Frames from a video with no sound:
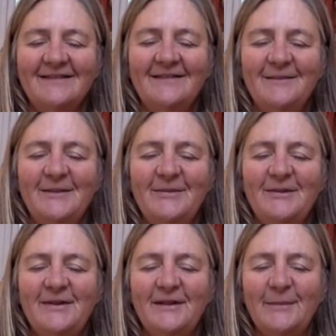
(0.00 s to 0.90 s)
Maybe
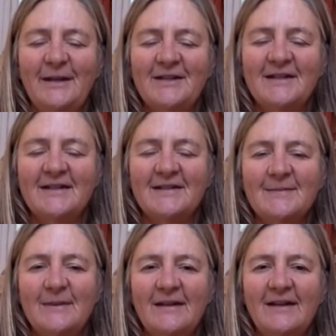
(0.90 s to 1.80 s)
you can imagine it
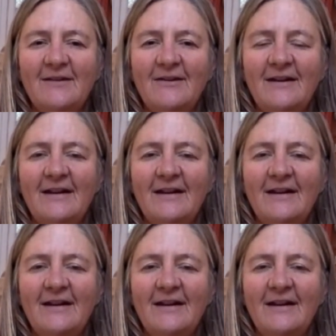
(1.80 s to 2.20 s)
spinning right